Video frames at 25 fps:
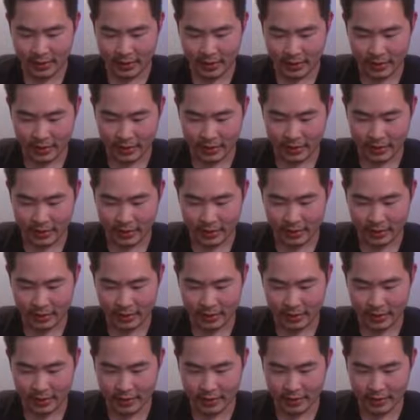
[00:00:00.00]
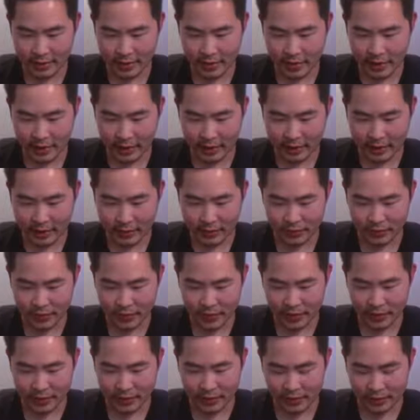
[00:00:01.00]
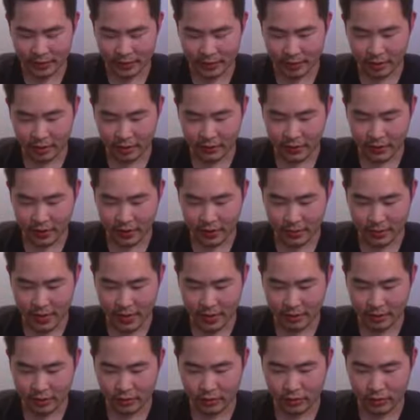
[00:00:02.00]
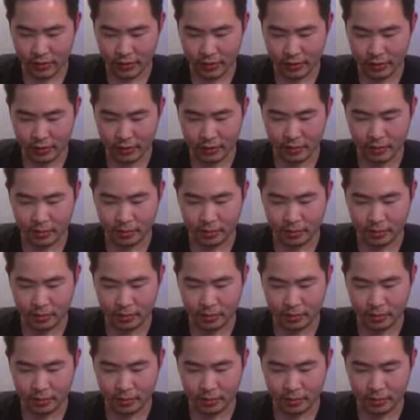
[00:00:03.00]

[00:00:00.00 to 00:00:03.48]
I like this one. At the start of each battle, trigger